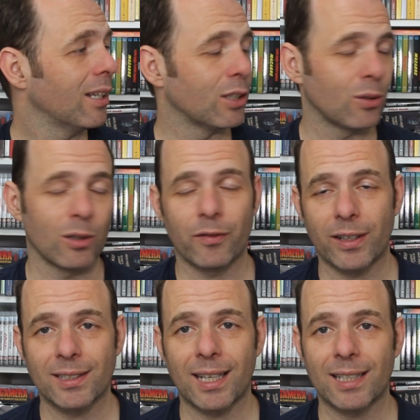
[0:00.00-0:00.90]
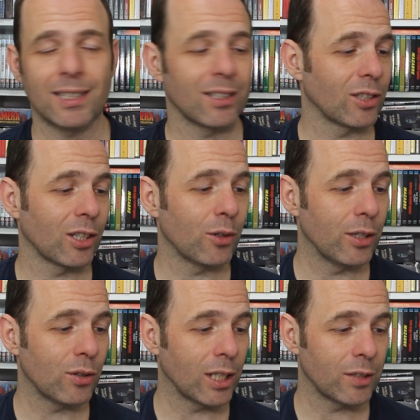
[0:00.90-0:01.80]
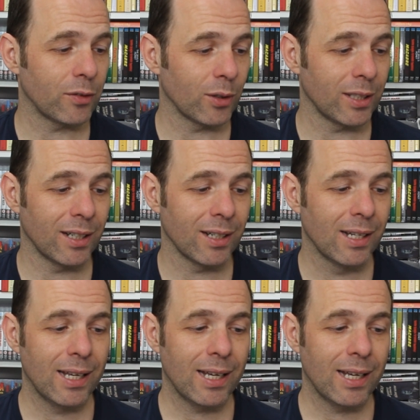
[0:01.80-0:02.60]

is looking fantastic. There's a great transfer on here,